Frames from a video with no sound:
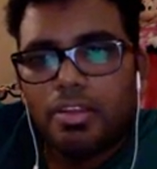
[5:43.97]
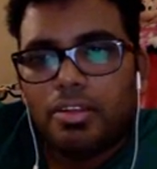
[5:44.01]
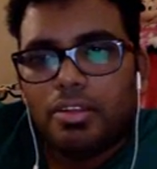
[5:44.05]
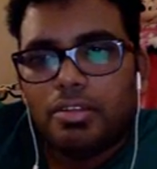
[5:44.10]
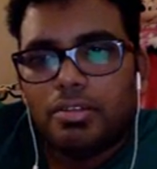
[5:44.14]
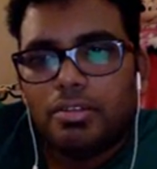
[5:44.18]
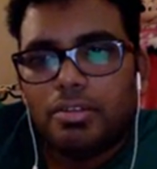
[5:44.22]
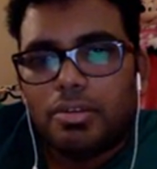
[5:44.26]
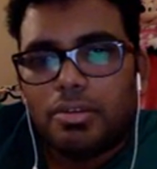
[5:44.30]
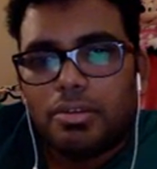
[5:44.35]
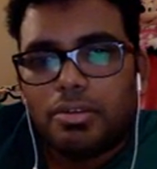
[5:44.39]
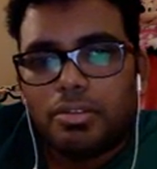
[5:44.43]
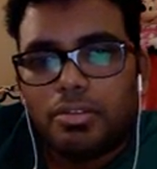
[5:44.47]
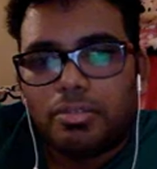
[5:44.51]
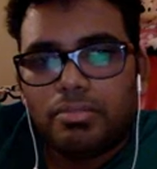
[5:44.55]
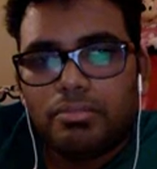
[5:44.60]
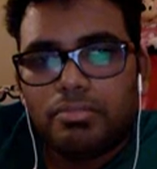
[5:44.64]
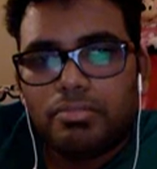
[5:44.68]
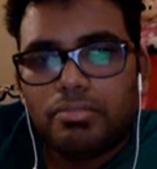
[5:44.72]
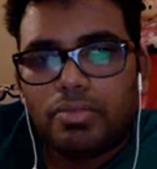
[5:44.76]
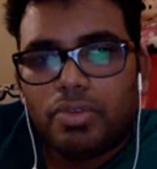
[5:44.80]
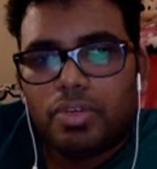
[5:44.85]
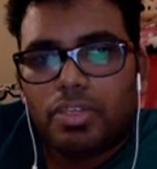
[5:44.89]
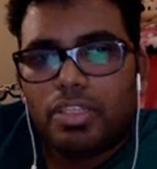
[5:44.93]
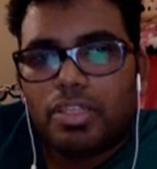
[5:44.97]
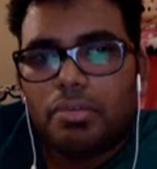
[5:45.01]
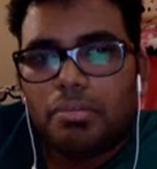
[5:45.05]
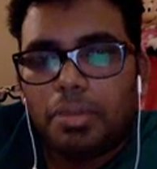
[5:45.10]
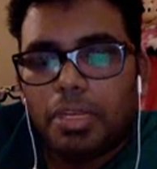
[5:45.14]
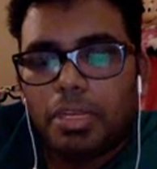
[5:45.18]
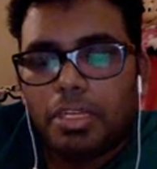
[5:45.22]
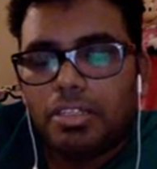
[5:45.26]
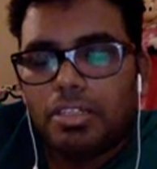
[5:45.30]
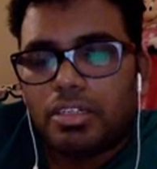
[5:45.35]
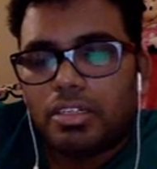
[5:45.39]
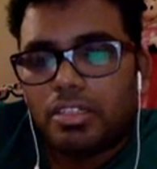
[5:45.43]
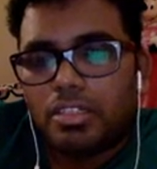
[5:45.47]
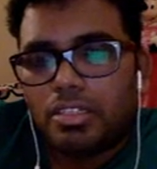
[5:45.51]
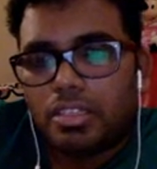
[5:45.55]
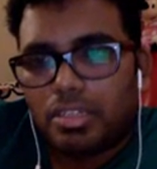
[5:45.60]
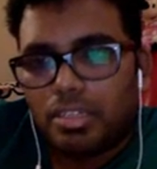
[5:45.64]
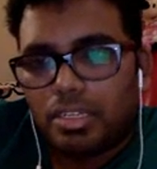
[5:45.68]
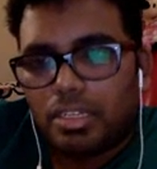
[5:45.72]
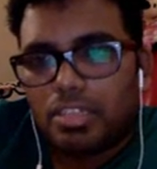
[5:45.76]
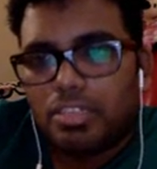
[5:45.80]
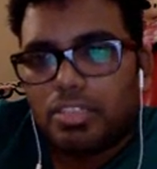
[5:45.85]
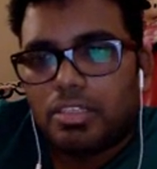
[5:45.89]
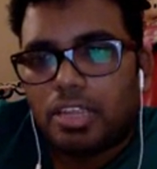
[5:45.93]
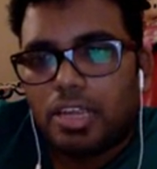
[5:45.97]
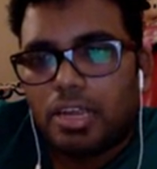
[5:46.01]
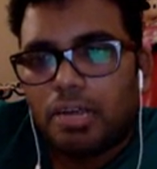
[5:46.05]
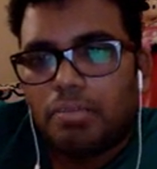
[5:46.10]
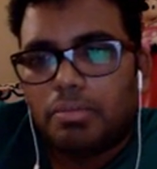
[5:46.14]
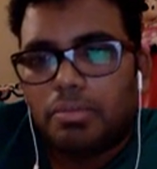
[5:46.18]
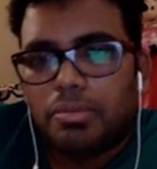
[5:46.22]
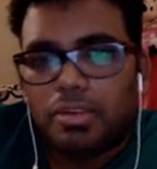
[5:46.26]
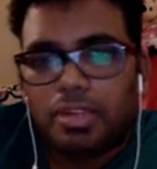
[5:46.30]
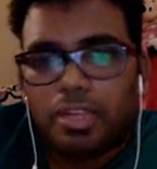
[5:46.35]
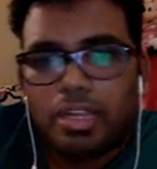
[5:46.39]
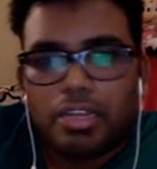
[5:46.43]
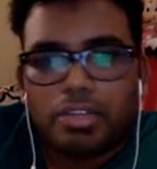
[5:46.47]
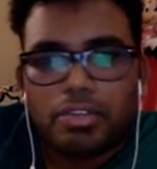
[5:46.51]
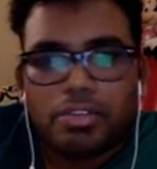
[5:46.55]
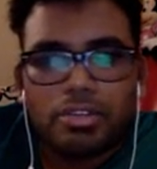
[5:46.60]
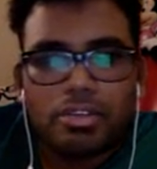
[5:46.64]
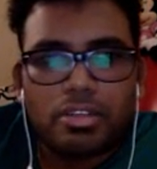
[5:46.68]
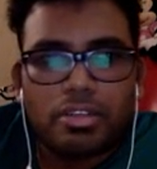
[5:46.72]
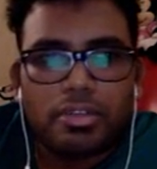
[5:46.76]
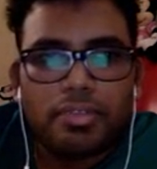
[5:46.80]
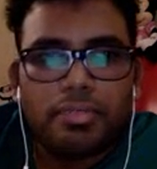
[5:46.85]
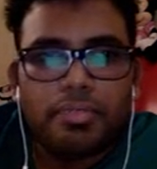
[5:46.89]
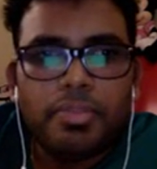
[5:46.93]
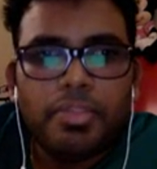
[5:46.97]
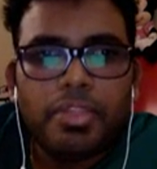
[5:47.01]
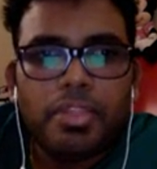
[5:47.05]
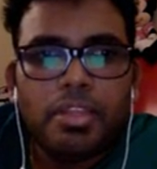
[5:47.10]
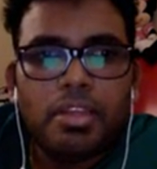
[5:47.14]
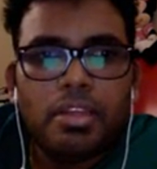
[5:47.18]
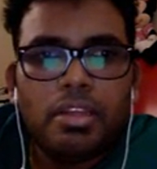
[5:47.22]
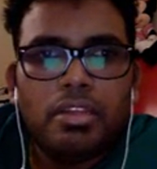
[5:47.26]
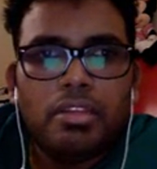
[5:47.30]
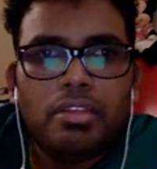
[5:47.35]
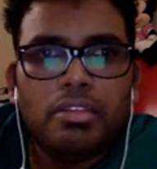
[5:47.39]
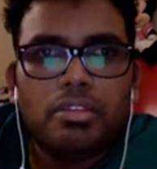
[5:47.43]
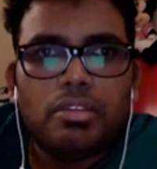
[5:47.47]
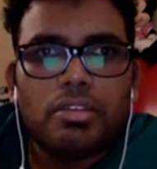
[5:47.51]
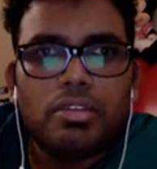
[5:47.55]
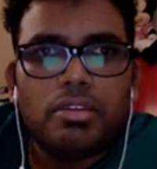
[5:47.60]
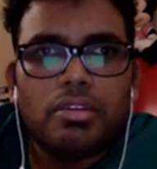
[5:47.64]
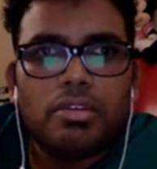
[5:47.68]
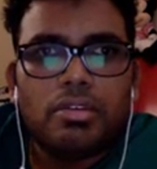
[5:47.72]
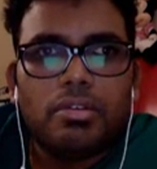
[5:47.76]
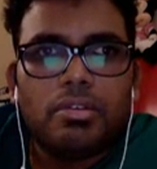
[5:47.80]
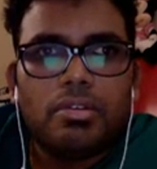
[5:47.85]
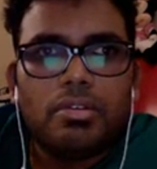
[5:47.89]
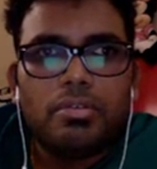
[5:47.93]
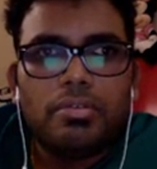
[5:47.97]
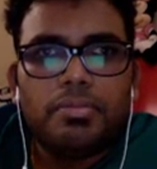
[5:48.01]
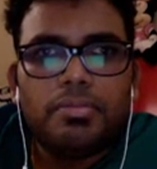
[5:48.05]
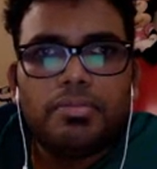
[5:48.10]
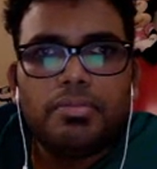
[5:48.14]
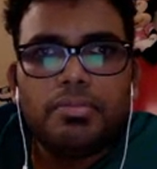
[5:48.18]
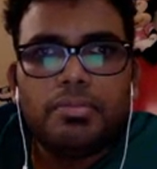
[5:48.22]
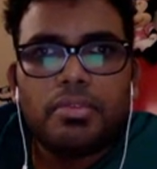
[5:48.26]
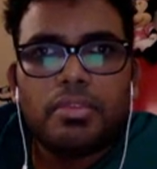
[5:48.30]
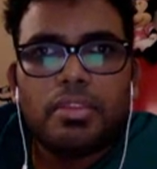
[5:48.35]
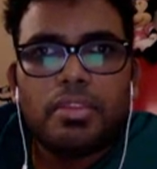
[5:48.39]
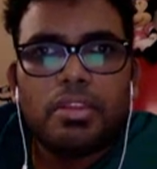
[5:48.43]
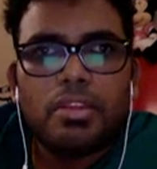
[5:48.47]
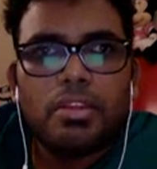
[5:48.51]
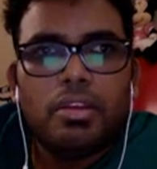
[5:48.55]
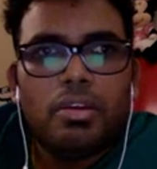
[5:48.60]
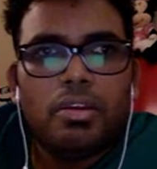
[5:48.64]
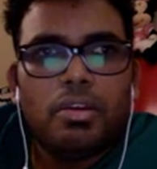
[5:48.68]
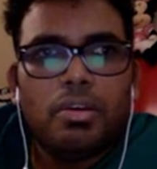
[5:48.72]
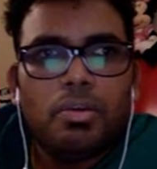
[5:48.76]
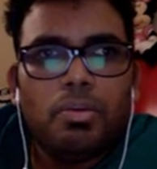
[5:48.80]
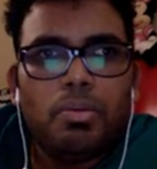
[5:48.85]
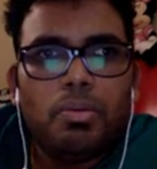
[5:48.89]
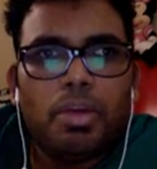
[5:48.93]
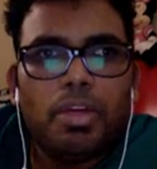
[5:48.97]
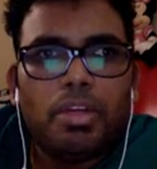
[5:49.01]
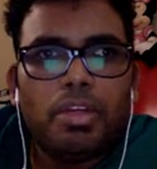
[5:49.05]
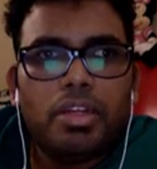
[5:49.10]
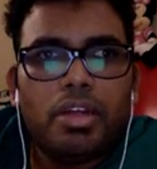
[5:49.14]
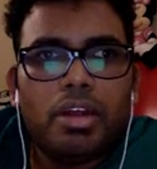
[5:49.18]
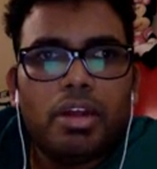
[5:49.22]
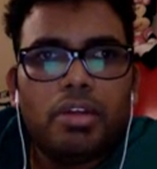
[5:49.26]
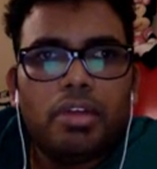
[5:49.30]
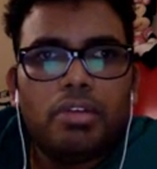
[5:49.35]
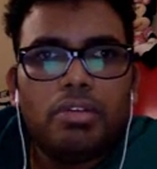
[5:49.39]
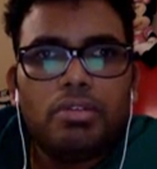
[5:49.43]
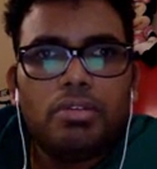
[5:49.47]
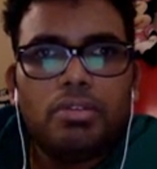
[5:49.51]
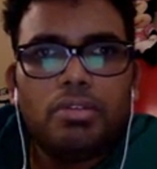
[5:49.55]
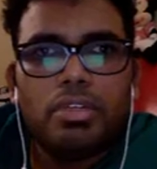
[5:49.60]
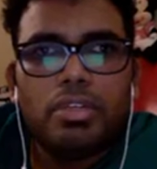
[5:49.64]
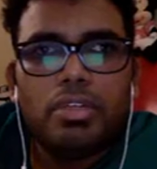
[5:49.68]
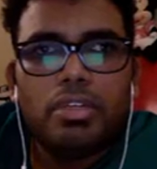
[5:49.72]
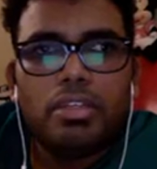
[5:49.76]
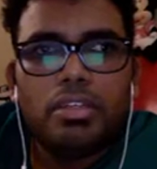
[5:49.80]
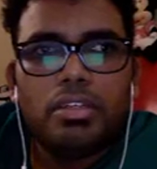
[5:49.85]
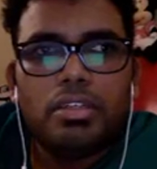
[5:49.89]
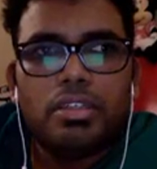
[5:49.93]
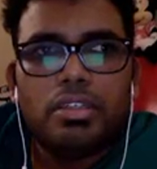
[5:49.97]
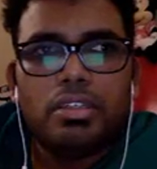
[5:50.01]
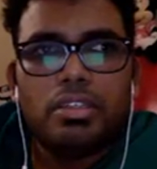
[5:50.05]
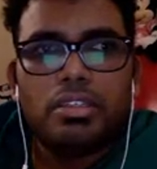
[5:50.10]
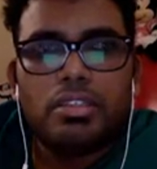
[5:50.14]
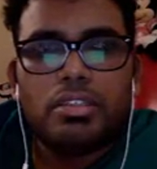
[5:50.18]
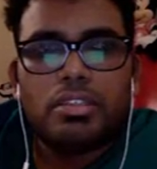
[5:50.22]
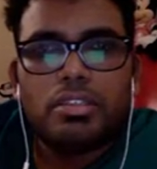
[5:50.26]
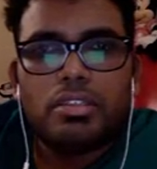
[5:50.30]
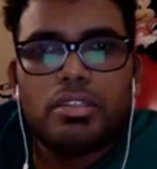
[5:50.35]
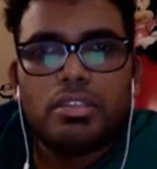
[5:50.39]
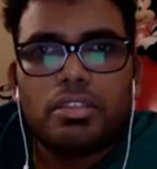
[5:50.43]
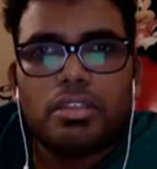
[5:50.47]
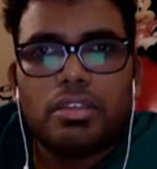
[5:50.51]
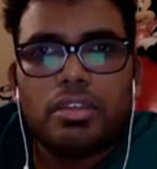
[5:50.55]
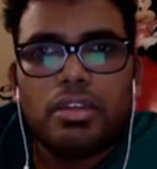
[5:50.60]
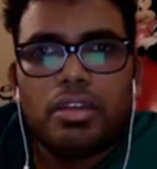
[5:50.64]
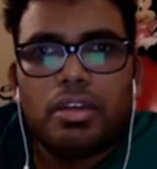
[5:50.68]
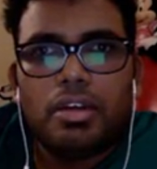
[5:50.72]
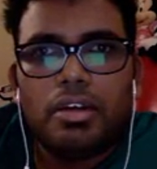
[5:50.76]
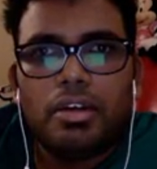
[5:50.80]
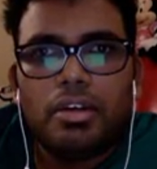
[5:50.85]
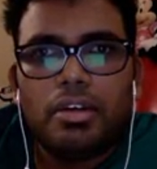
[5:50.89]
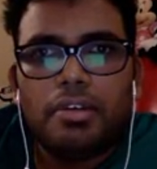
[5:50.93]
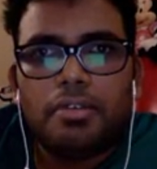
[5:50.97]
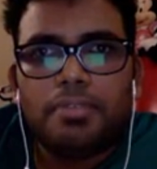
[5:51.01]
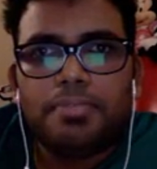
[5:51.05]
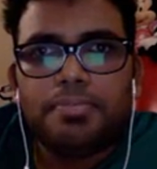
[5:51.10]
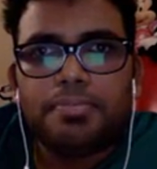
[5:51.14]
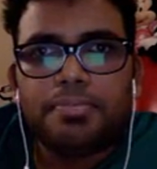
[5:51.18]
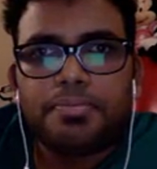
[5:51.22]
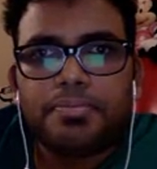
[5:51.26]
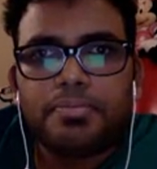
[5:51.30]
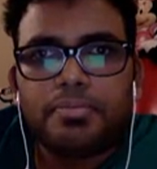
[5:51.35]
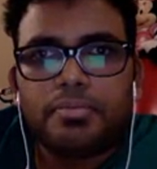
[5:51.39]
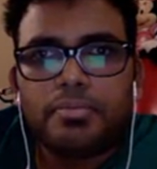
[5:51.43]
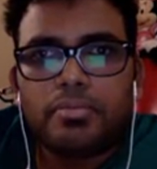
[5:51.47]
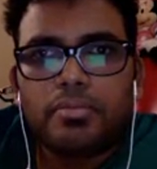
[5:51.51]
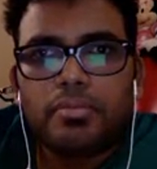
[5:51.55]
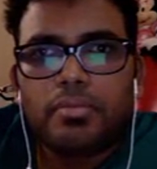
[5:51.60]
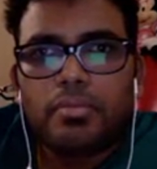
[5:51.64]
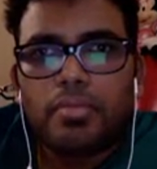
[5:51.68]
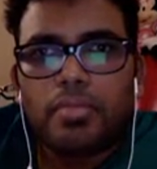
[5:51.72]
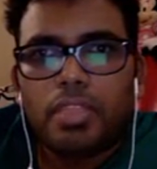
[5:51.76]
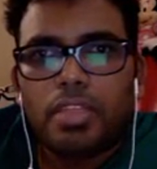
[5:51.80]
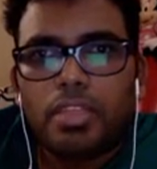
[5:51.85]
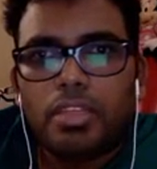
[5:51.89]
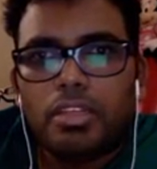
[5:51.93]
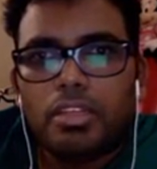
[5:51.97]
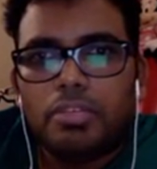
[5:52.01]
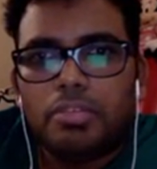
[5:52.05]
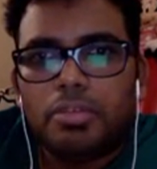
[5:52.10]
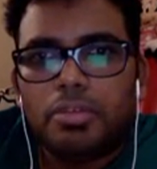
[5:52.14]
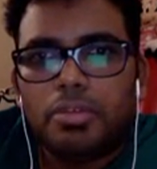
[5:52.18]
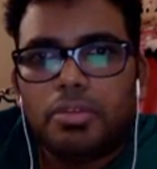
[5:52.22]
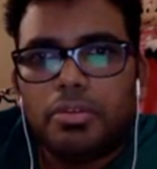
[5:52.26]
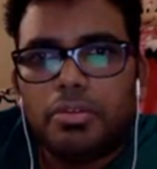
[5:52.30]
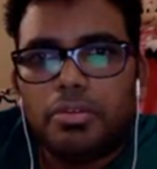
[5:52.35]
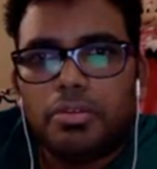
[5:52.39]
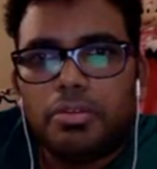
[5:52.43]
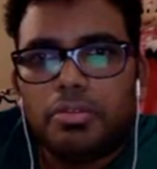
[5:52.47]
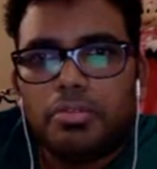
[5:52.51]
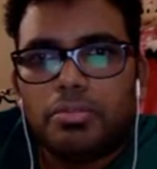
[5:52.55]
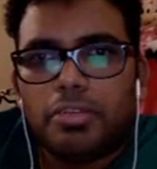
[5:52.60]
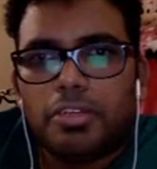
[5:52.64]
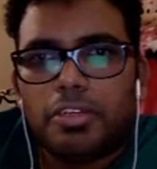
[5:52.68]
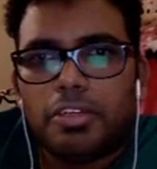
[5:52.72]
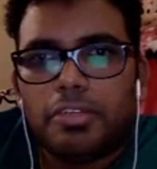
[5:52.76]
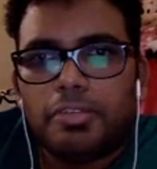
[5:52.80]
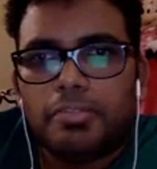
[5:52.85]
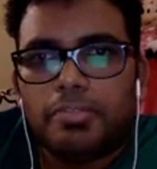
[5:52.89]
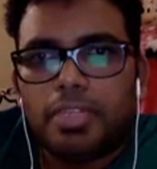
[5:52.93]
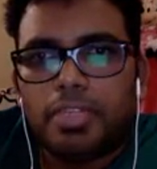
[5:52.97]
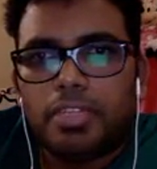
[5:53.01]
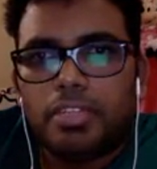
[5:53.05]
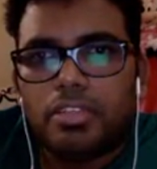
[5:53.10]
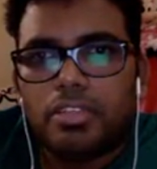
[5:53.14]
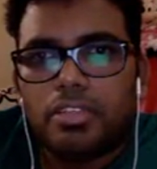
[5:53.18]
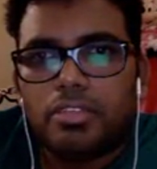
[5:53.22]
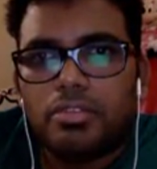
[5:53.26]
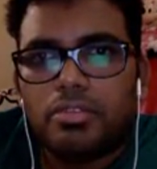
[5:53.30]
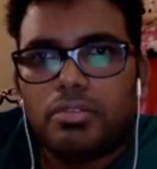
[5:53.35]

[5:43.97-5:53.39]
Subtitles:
So what they mention is an example actually. So what you have to do here is let me go to I just